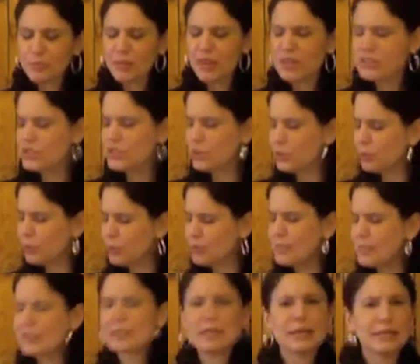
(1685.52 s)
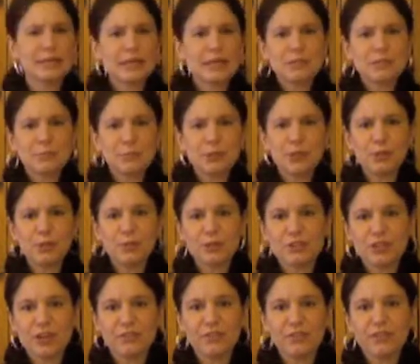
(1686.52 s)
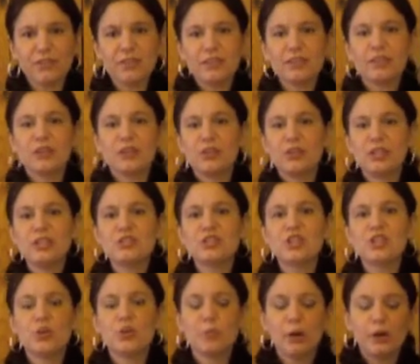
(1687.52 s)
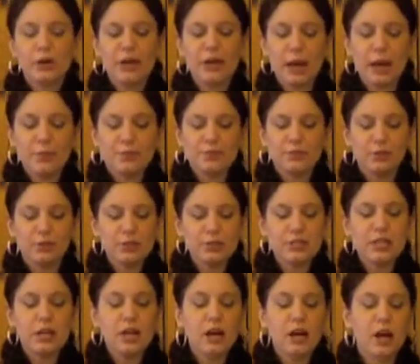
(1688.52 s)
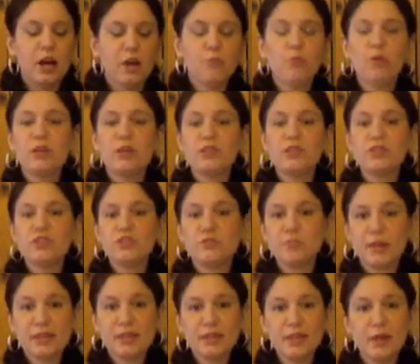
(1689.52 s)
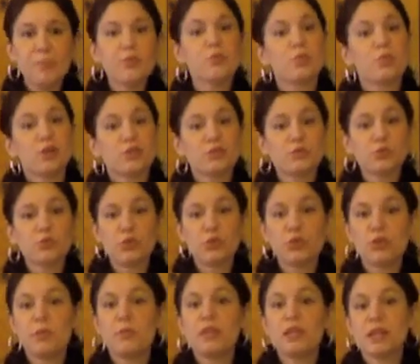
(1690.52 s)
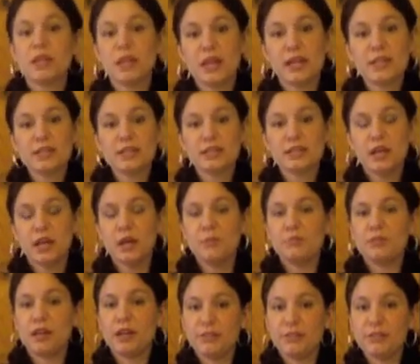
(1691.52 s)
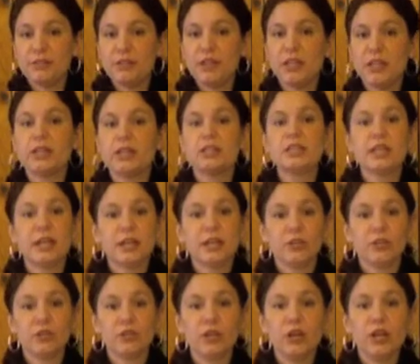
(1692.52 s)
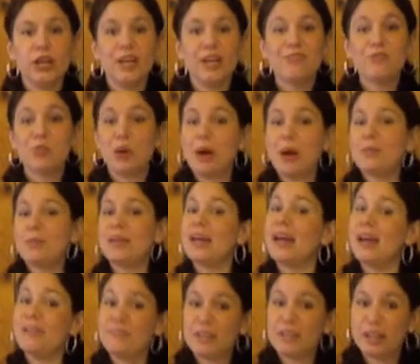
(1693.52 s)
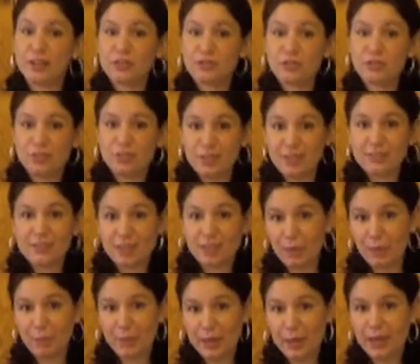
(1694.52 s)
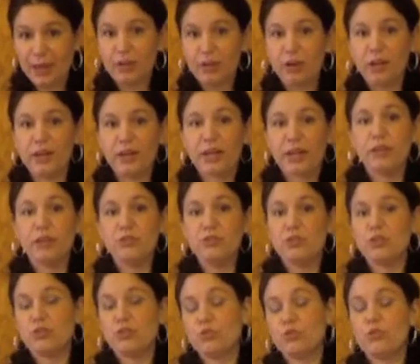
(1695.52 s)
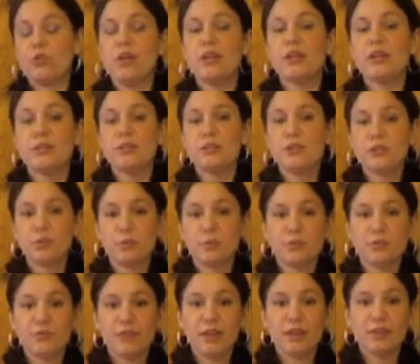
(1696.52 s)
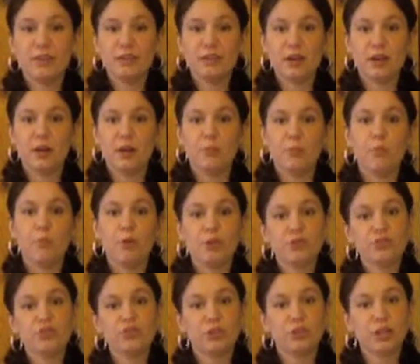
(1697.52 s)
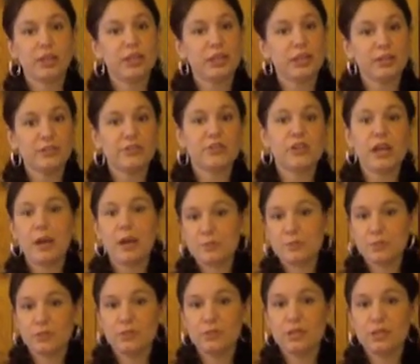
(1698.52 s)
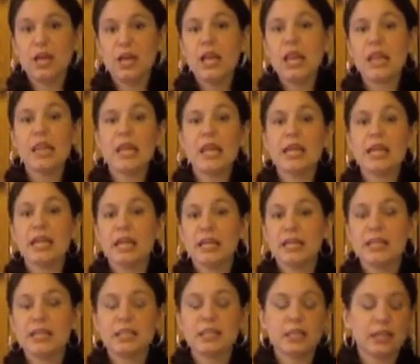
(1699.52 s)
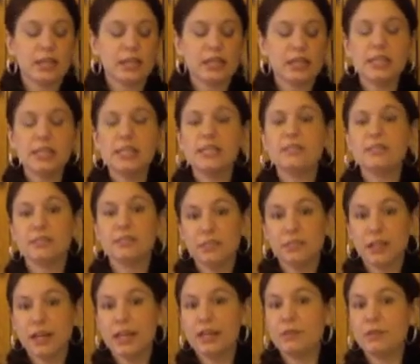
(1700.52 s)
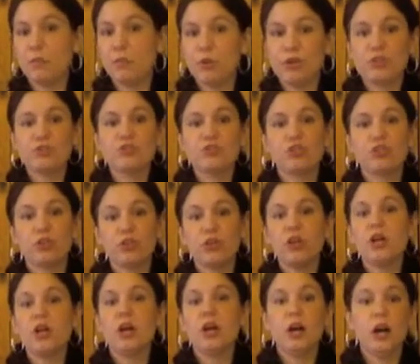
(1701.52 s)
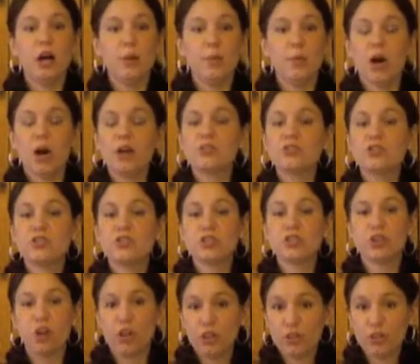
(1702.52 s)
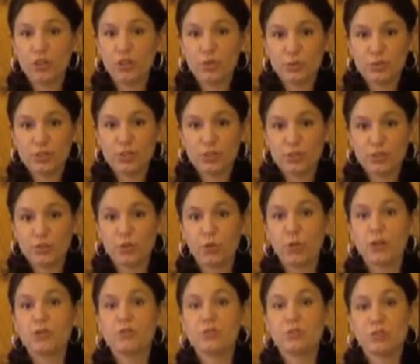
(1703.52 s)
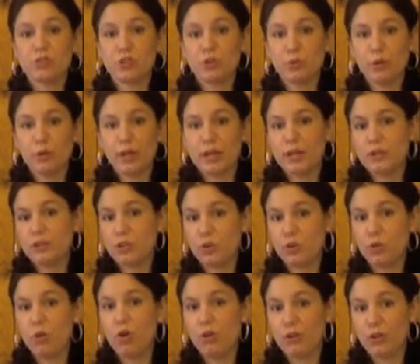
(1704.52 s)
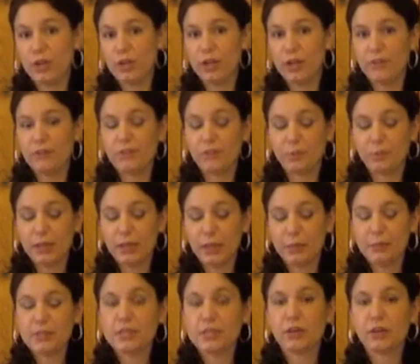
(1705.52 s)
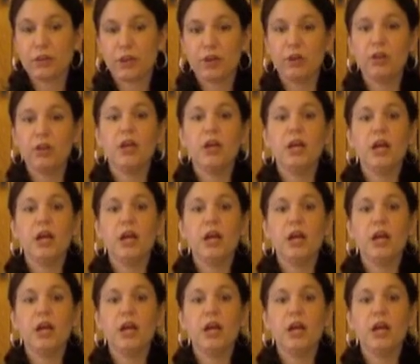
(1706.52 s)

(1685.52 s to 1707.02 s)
So let me think. That's pretty much everything that you need to know about capsules. Once you've made them, you want to store them in a nice tight-fitting container. If you happen to have an extra desiccant bag on hand, you can throw that in there to prevent moisture getting into your capsules. Like anything, heat, light, moisture, oxygen, all of those things are going to degrade the quality of the plant material.